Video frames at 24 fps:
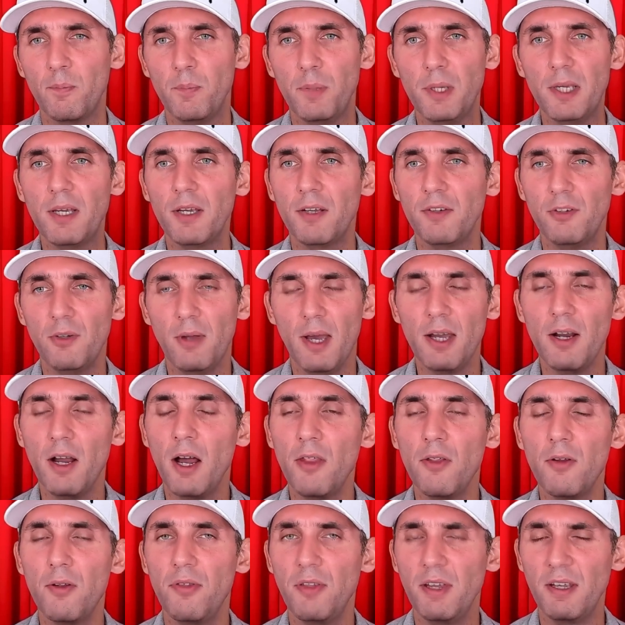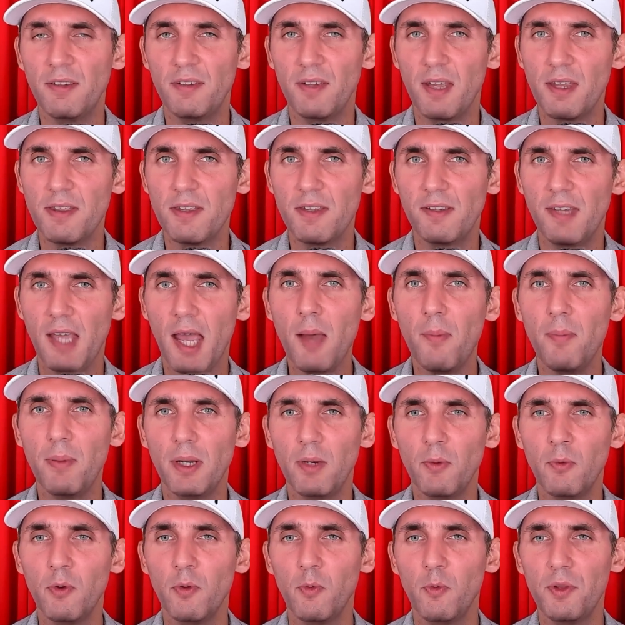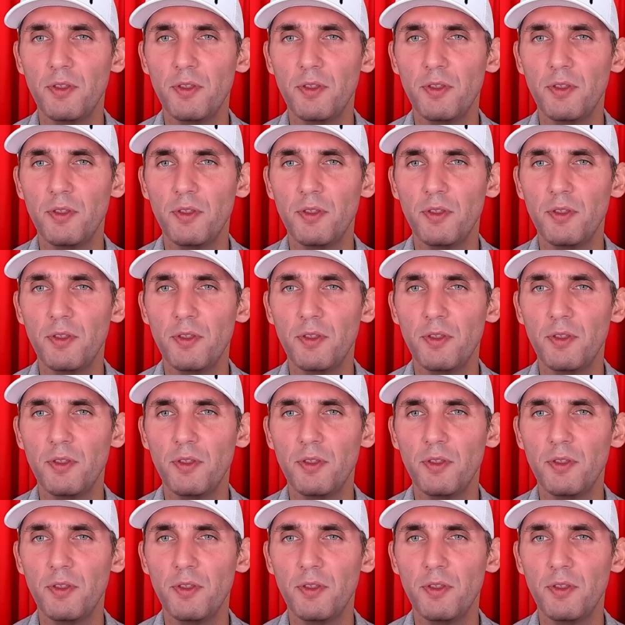Because you had other things like this happening,